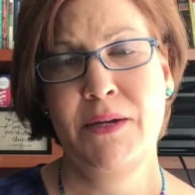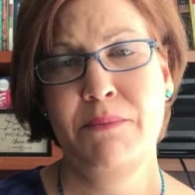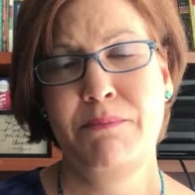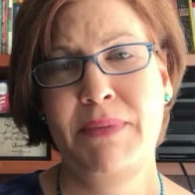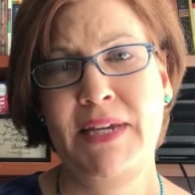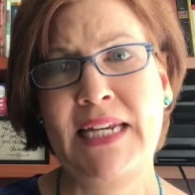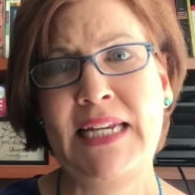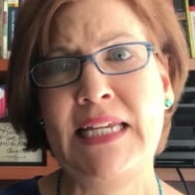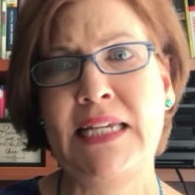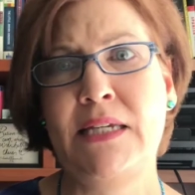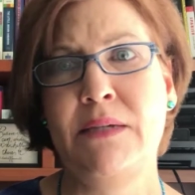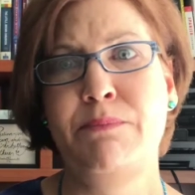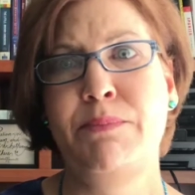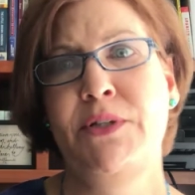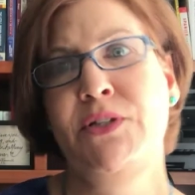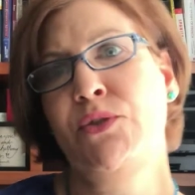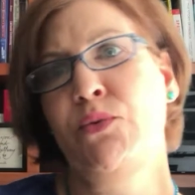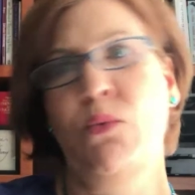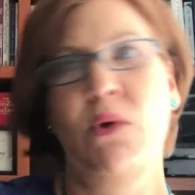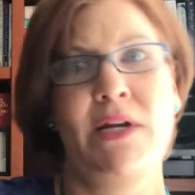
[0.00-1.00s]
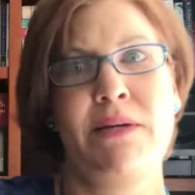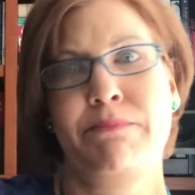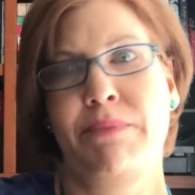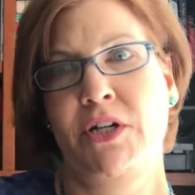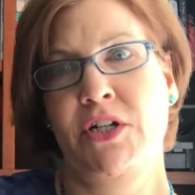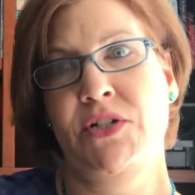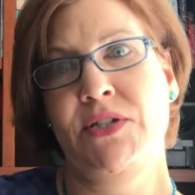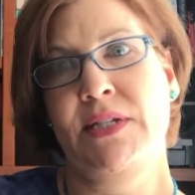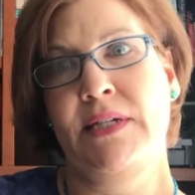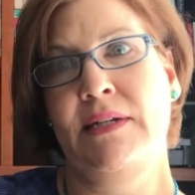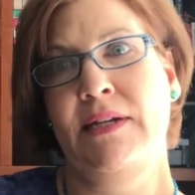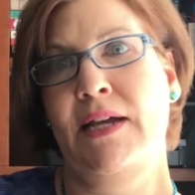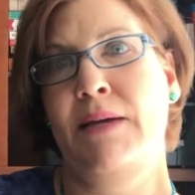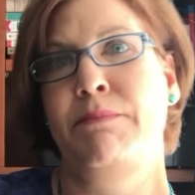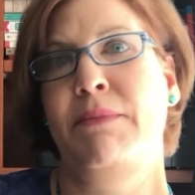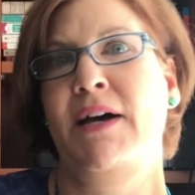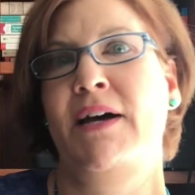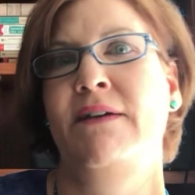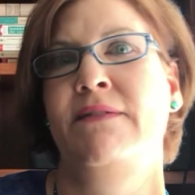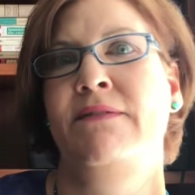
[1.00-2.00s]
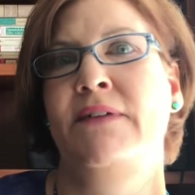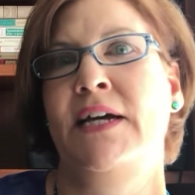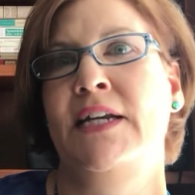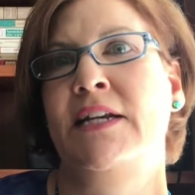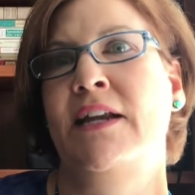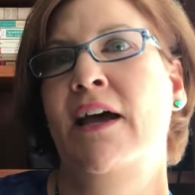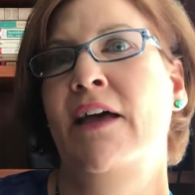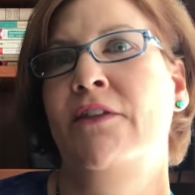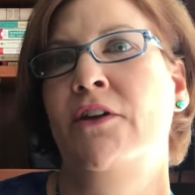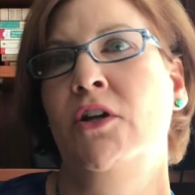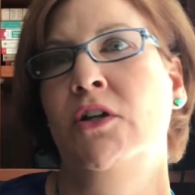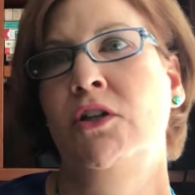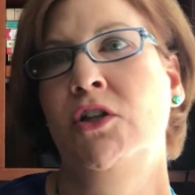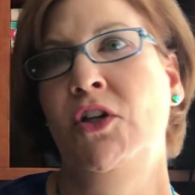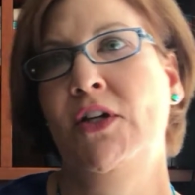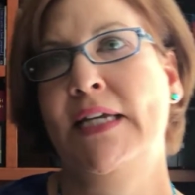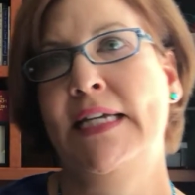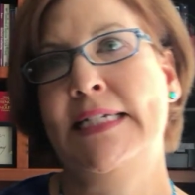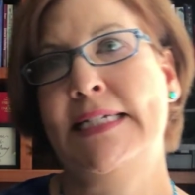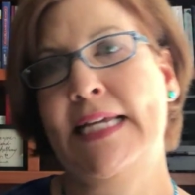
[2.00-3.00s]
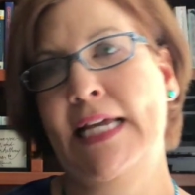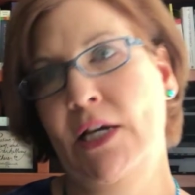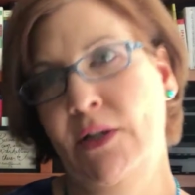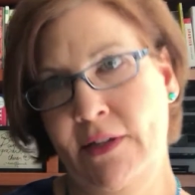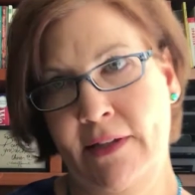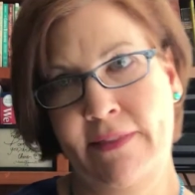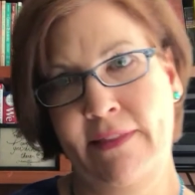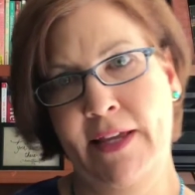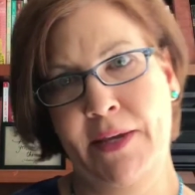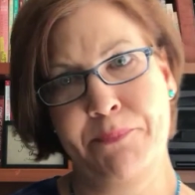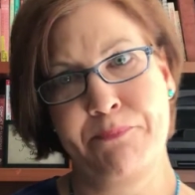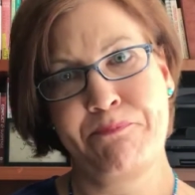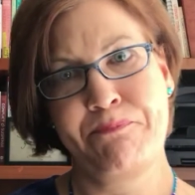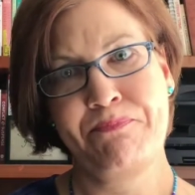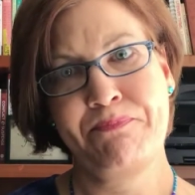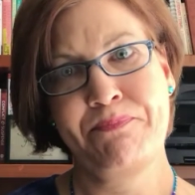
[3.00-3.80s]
Pity puts one person above another, looking down at them.